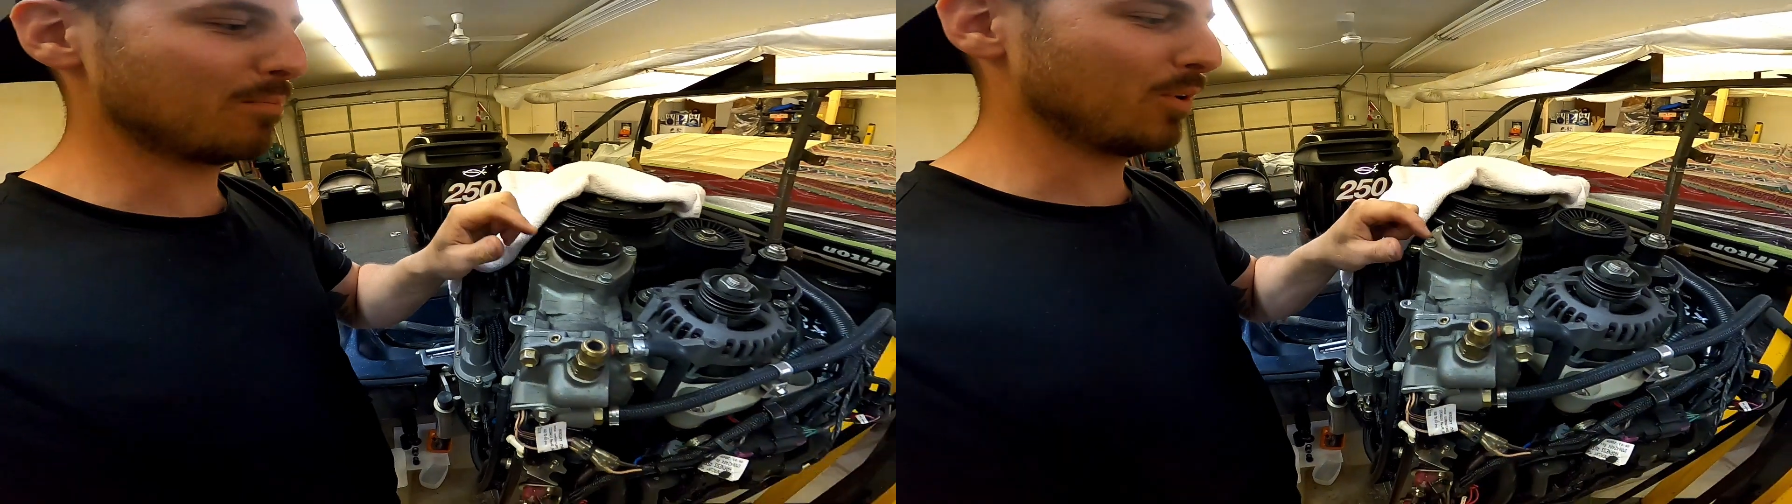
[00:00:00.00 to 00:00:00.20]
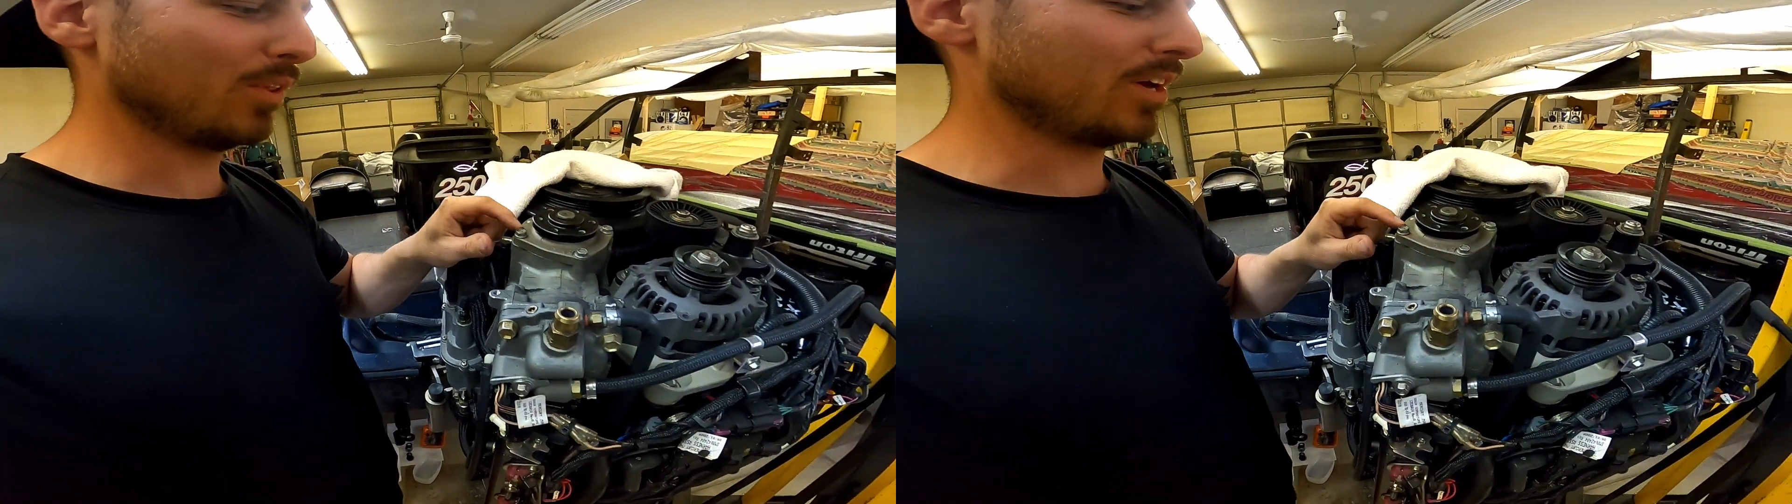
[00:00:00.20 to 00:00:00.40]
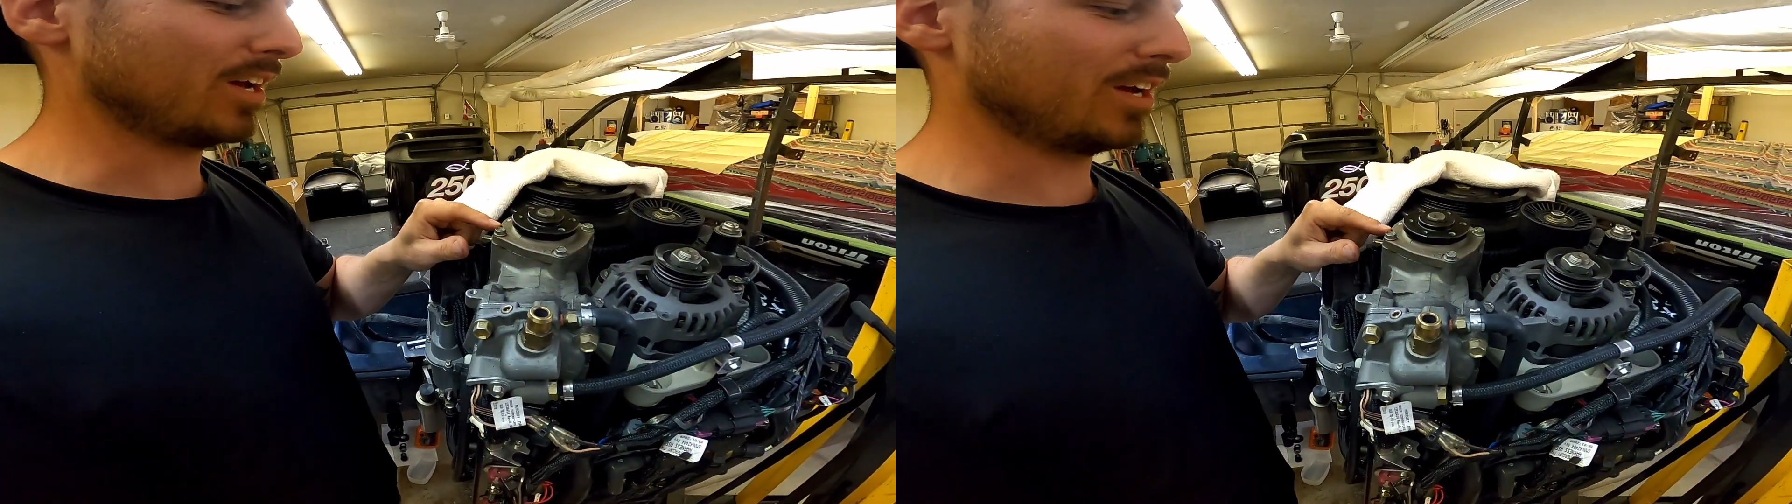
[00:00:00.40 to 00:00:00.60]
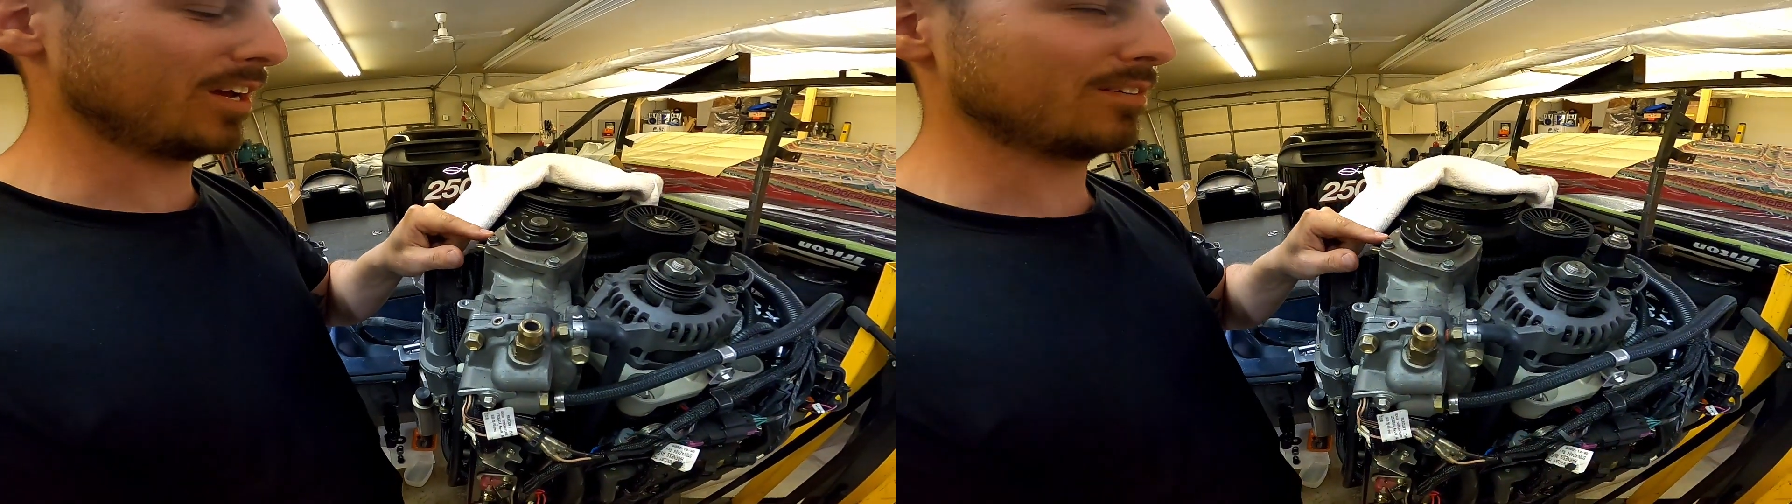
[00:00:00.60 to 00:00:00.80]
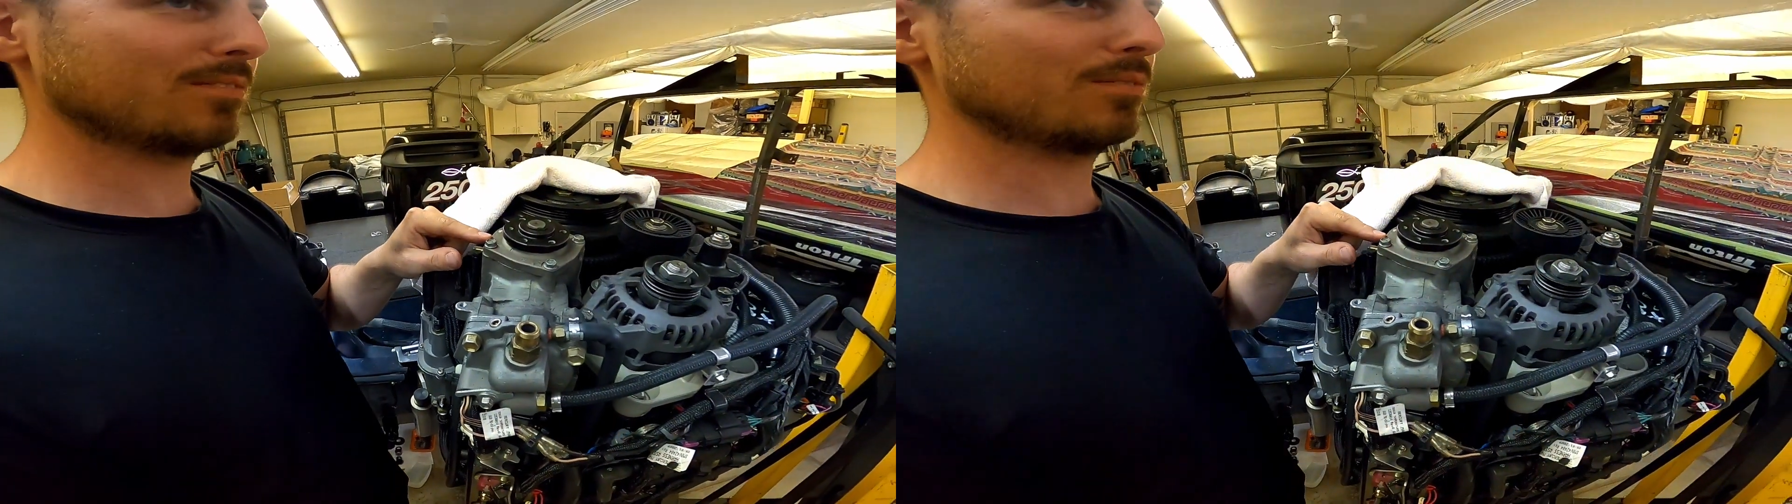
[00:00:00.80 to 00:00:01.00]
gonna pull
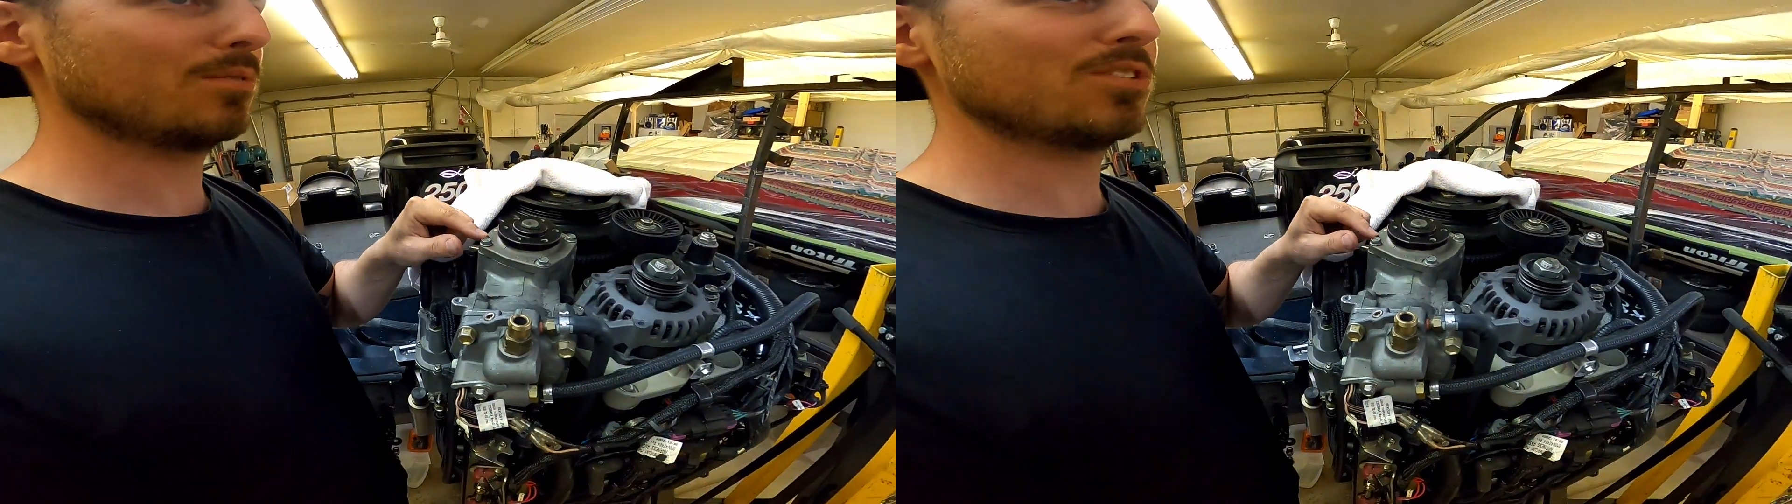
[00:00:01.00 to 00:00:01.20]
the what